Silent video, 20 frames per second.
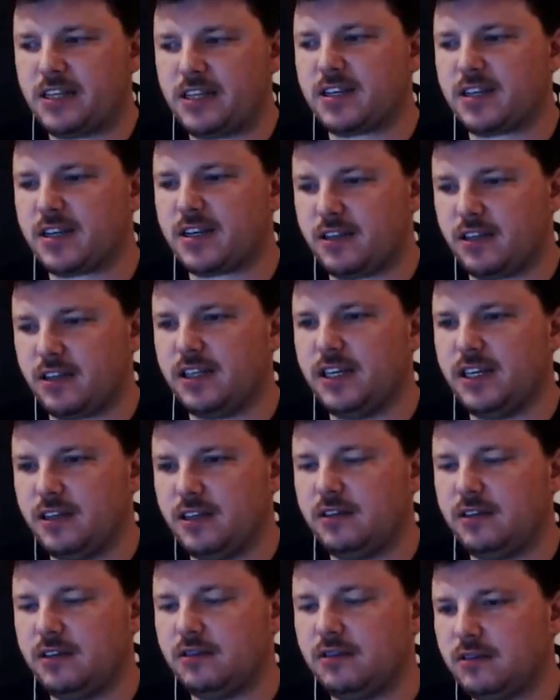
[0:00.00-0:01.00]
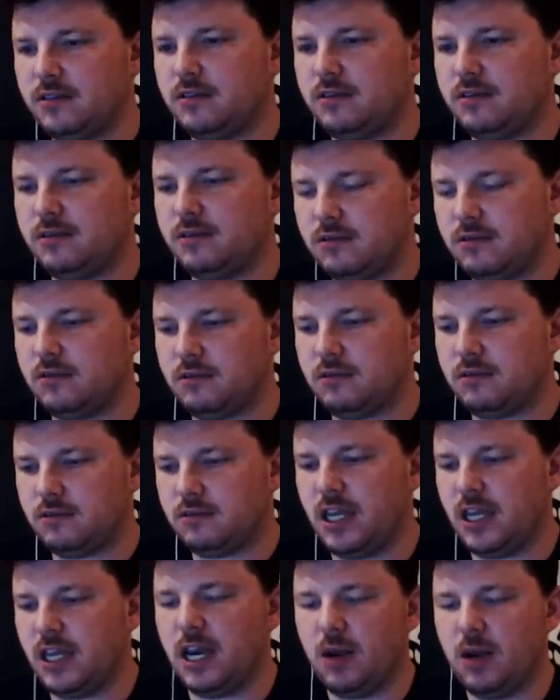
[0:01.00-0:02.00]
basically
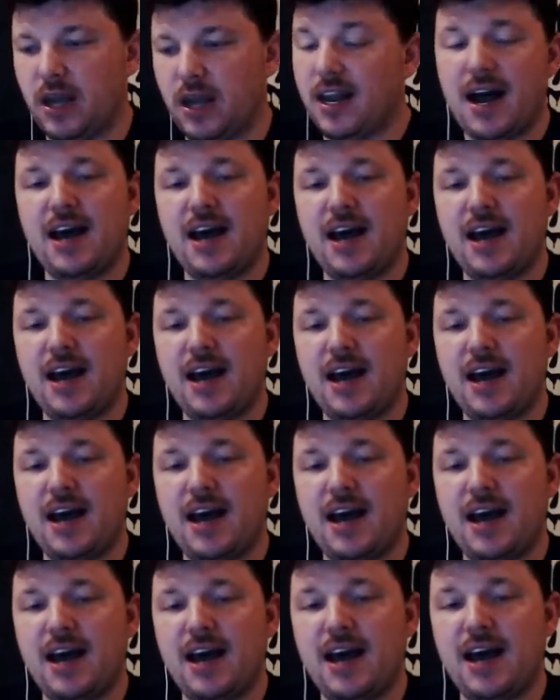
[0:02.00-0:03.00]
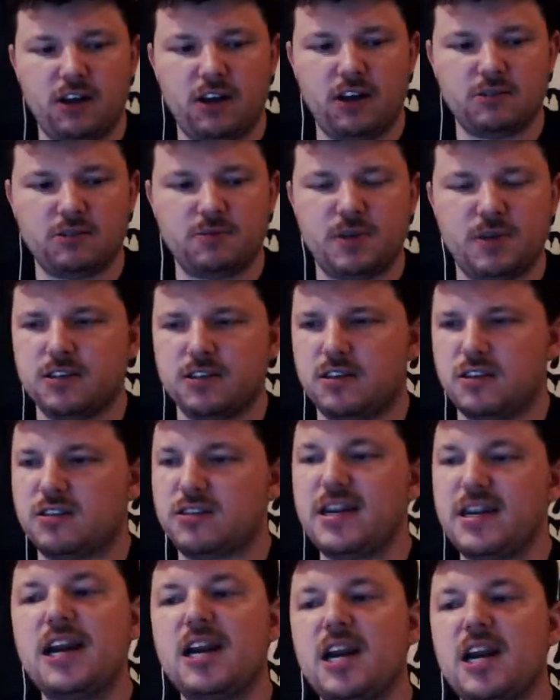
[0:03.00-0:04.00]
line up drinks for
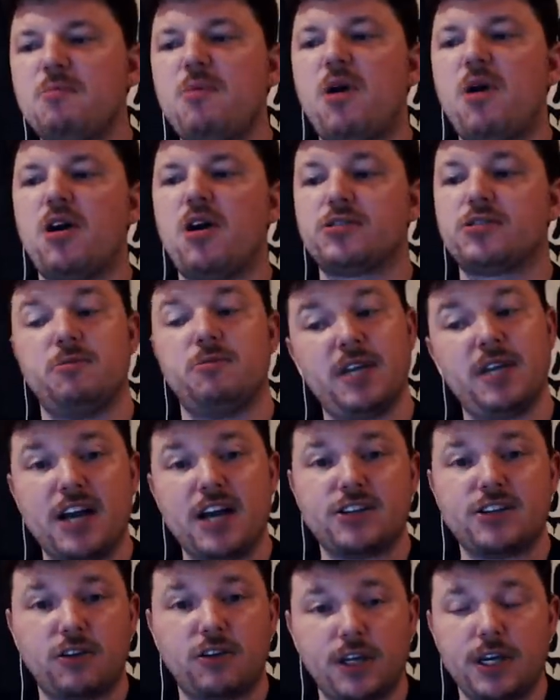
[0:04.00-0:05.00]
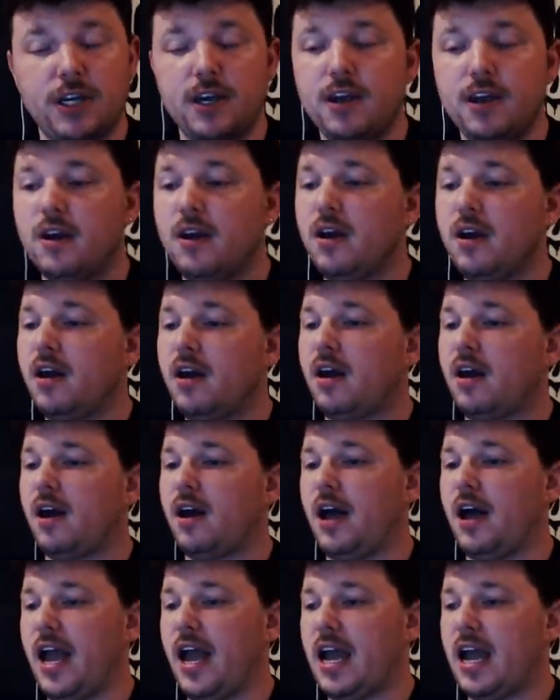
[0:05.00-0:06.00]
themselves, because the stand-up bar is going to be cash only,
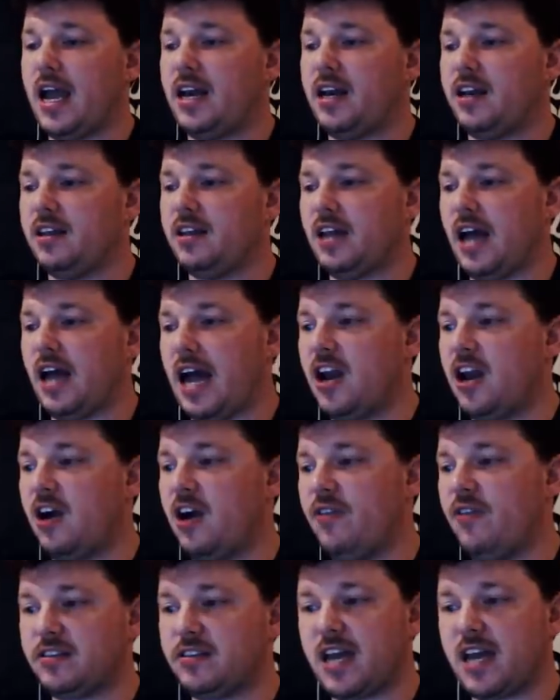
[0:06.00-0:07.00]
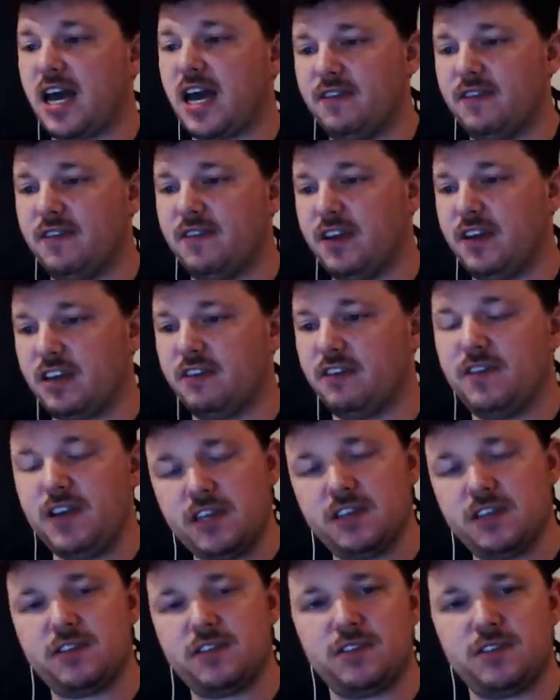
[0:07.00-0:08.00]
and I know that's kind
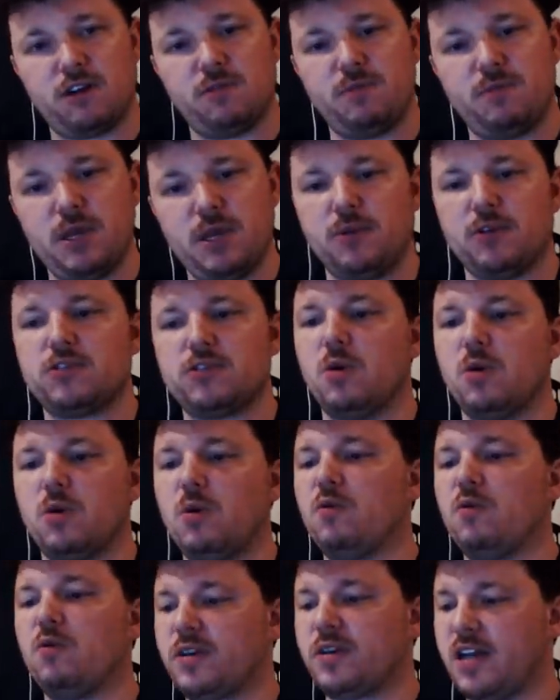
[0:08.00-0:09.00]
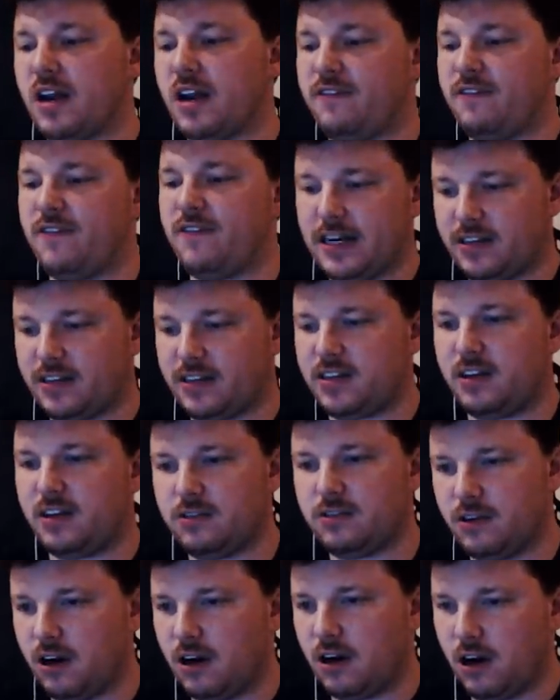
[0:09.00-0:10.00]
of an inconvenience to certain people, so we worked out a
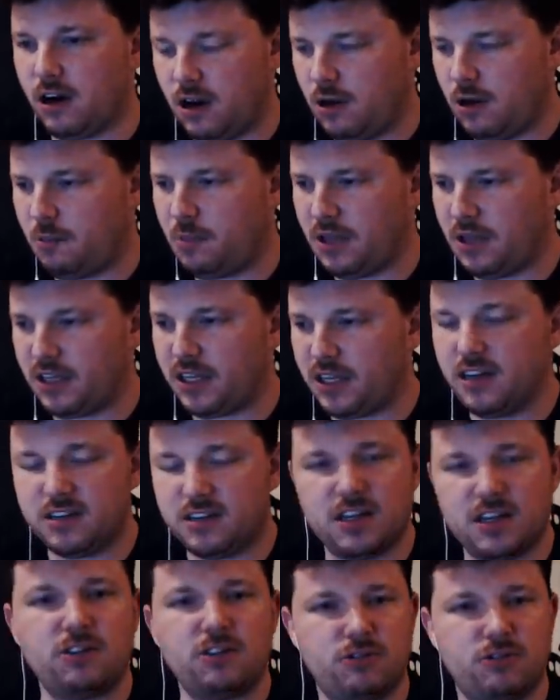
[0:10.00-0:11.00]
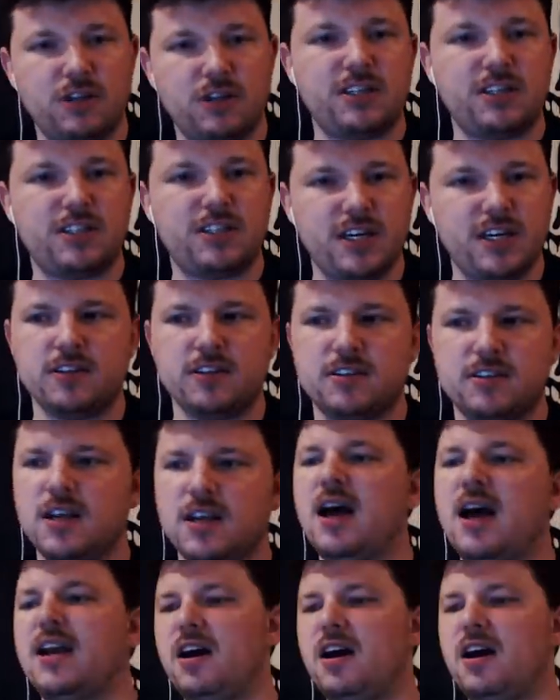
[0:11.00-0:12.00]
fact to sell our ability to sell
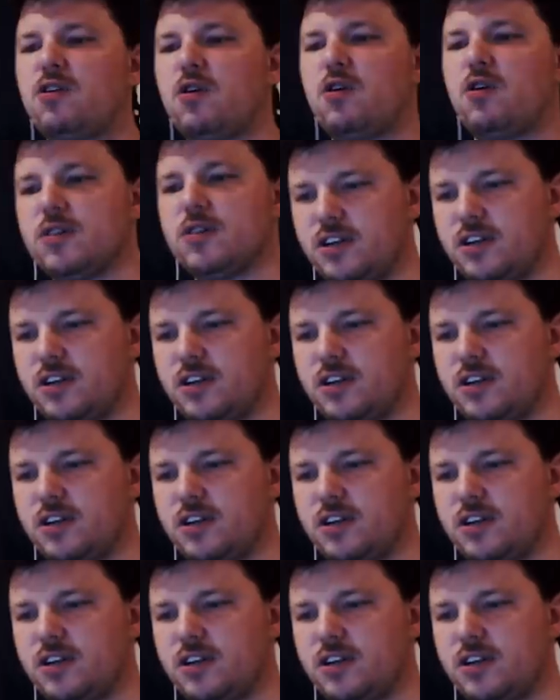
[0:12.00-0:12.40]
drink tickets.